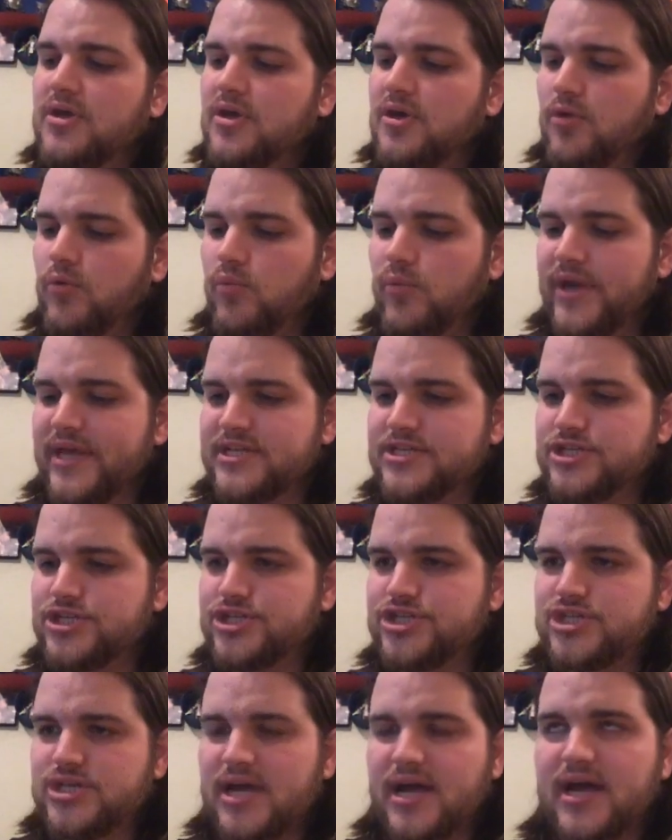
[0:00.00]

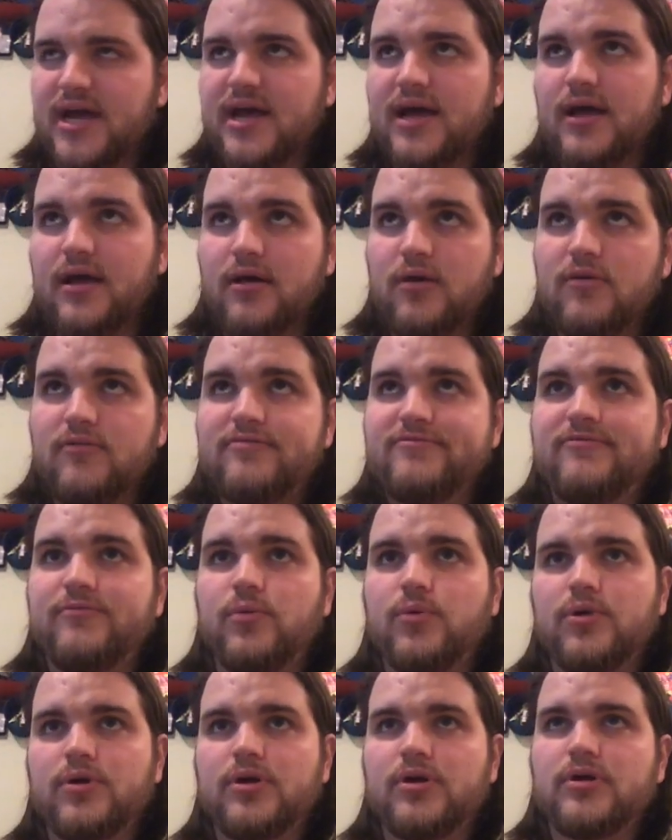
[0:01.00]
which
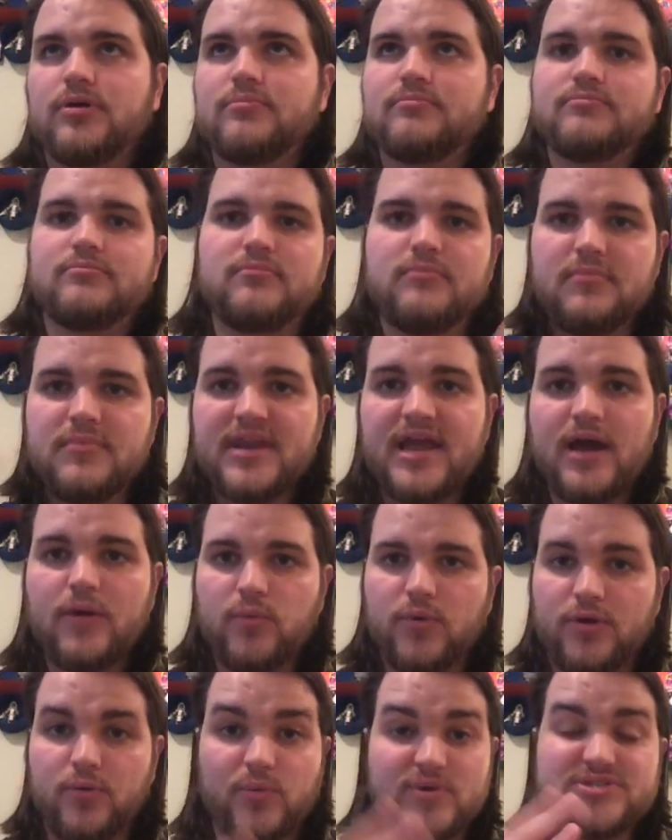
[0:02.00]
for
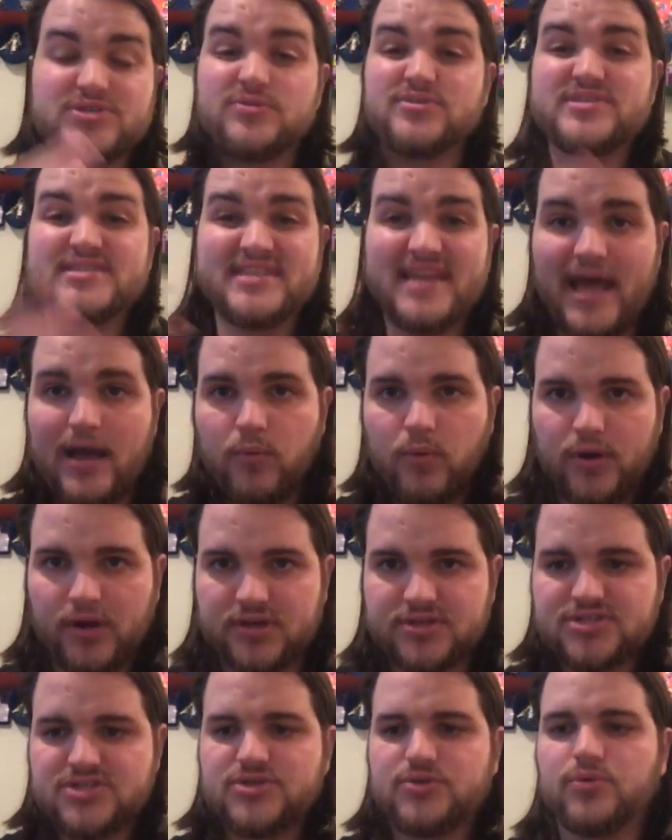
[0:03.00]
Wizards Network
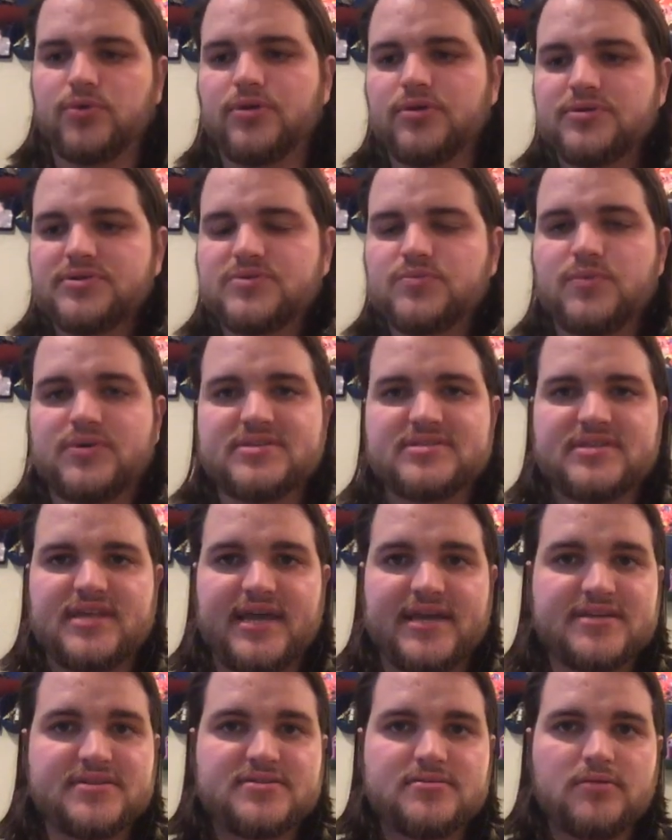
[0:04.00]
stores was
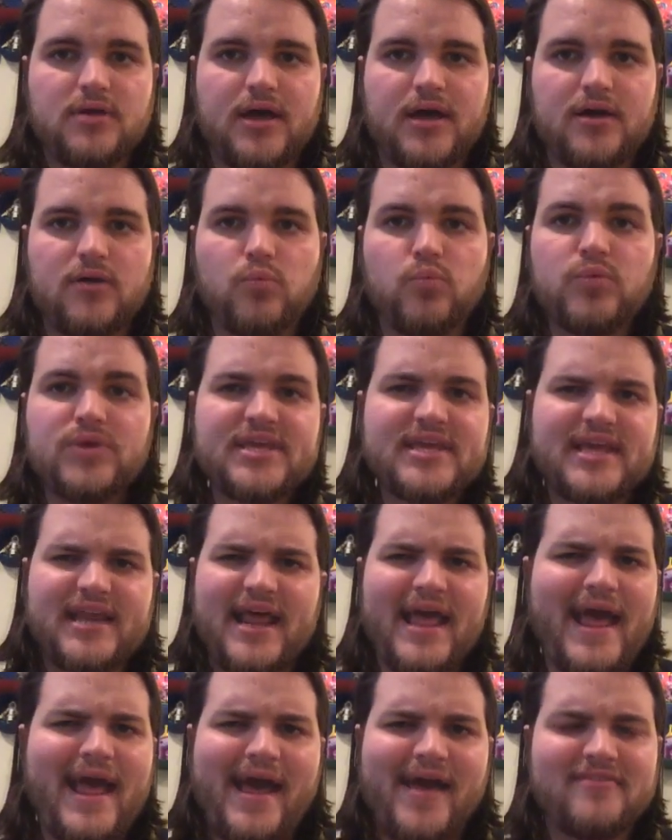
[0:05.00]
like a week and a
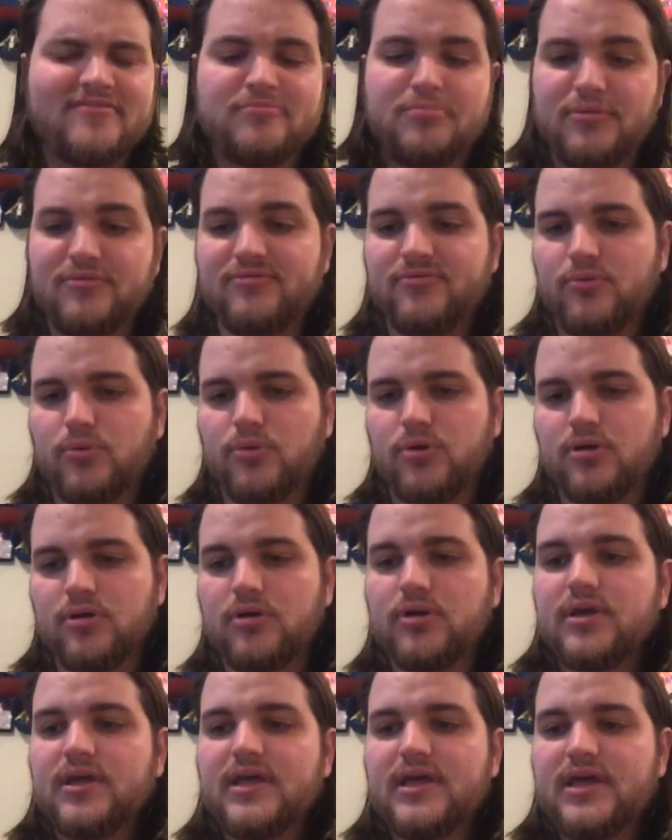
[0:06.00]
half before
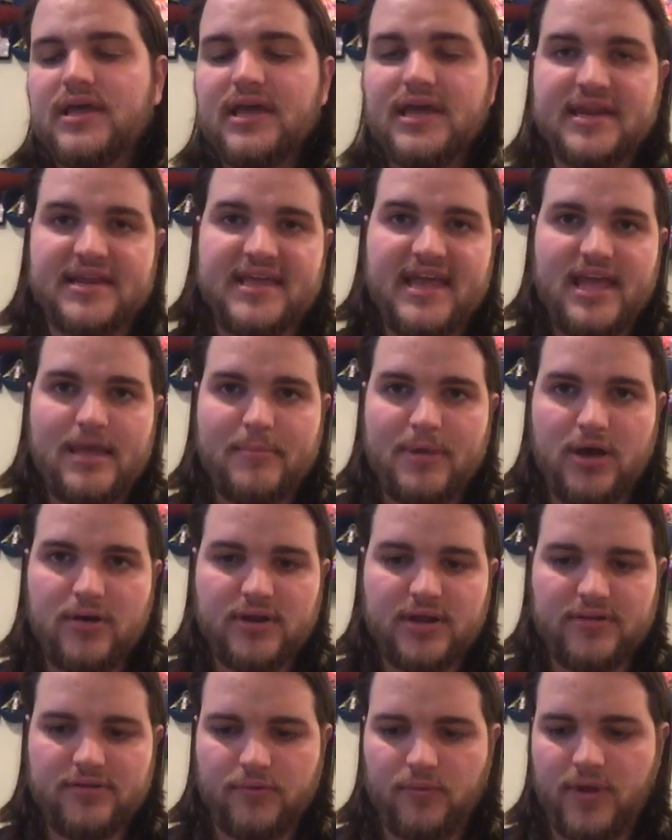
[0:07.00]
it came out
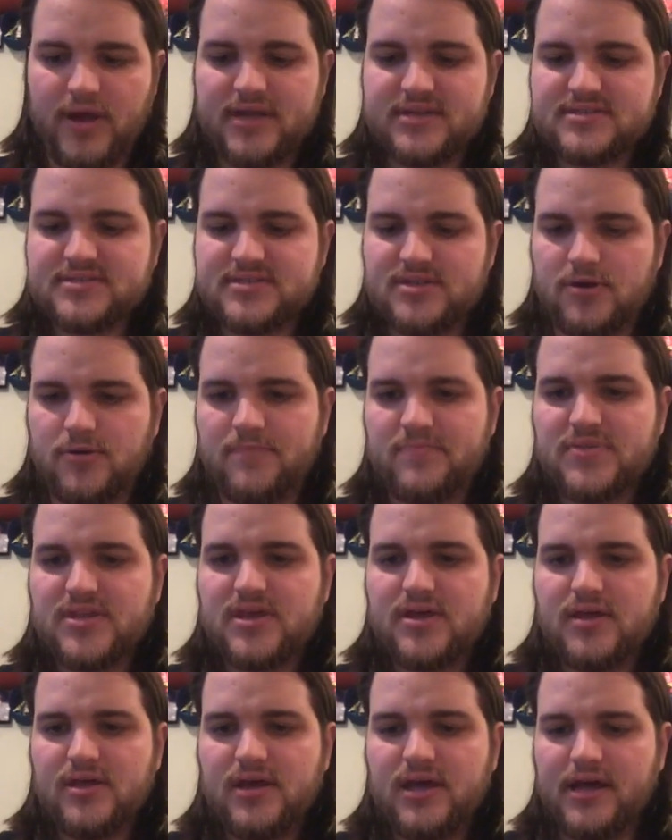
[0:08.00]
otherwise. So
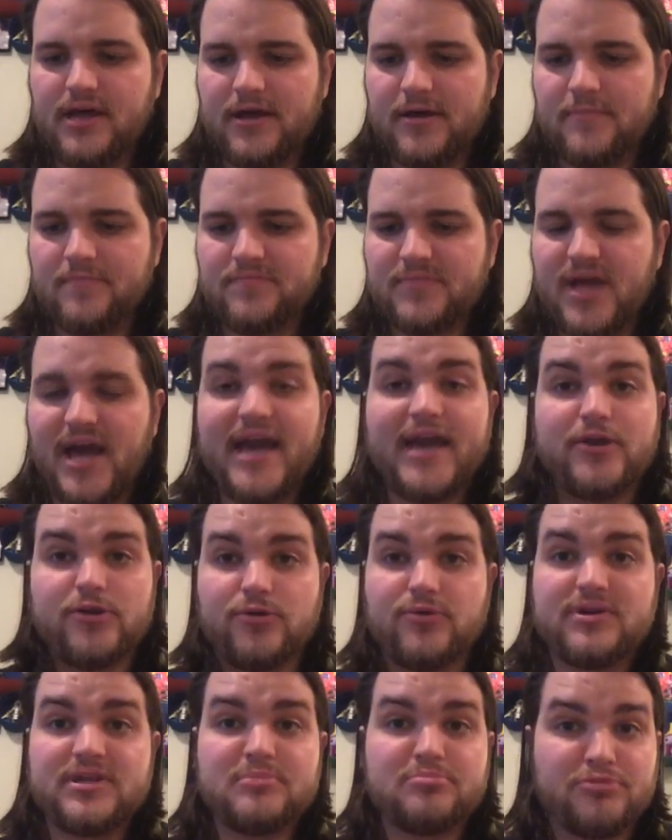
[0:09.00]
I had
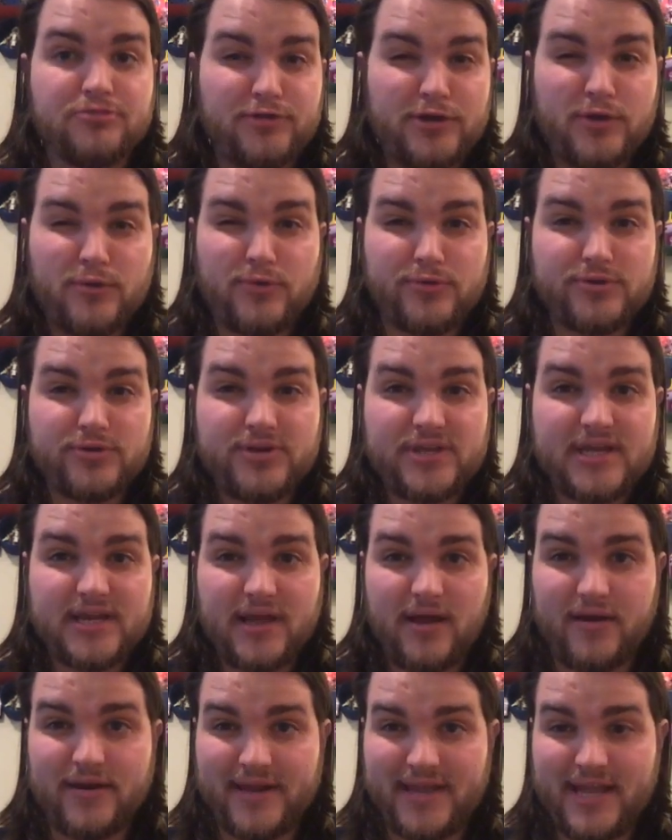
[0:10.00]
already pre-ordered it
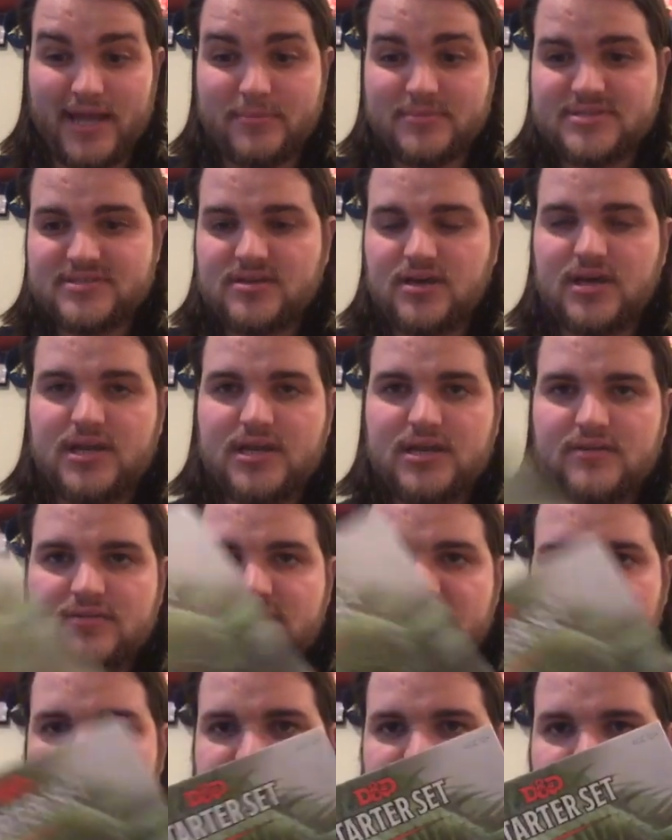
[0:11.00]
on Amazon,
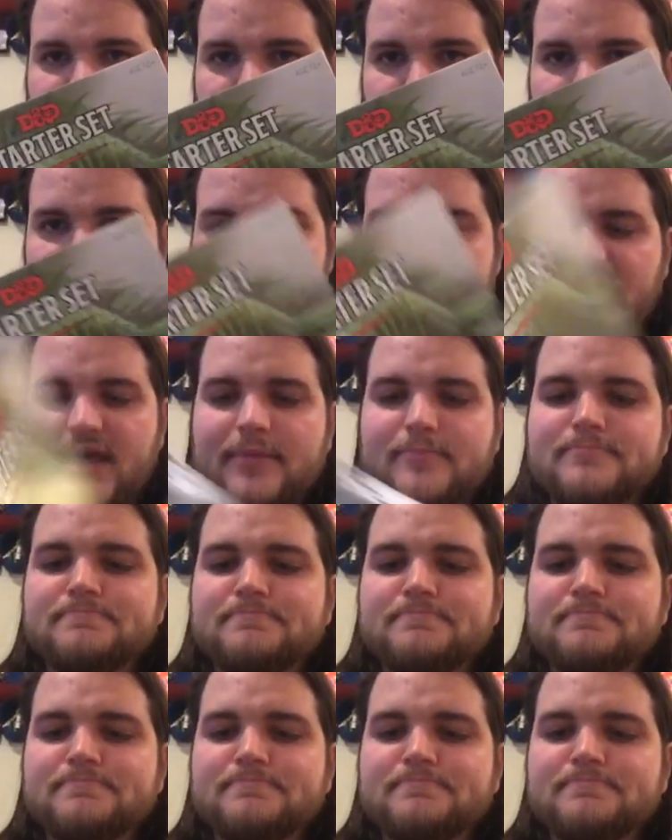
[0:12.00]
the starter set,